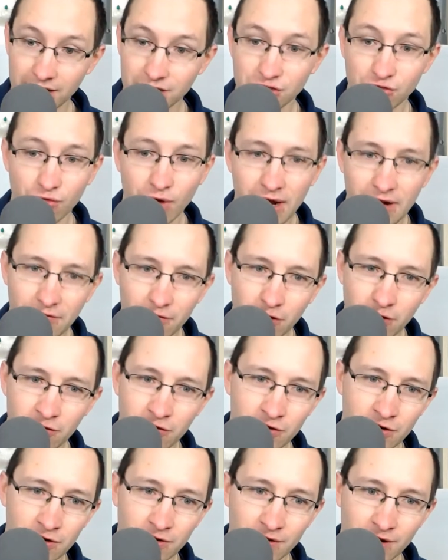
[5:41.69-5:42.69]
That's great for
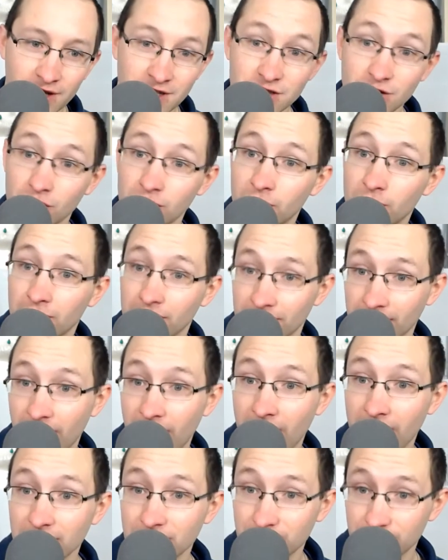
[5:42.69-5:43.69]
if you're like soloing on the
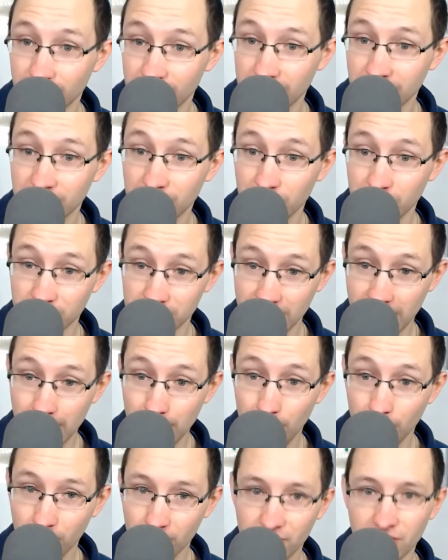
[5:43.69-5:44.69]
high strings, for
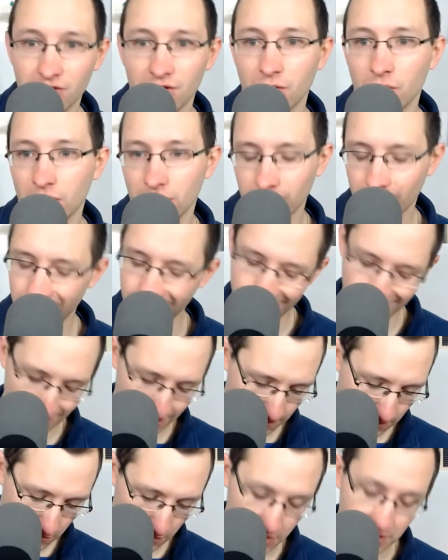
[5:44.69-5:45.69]
example, if you're doing like,
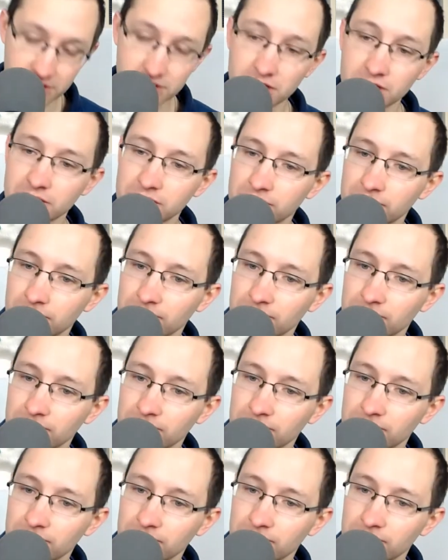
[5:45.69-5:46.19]
for instance,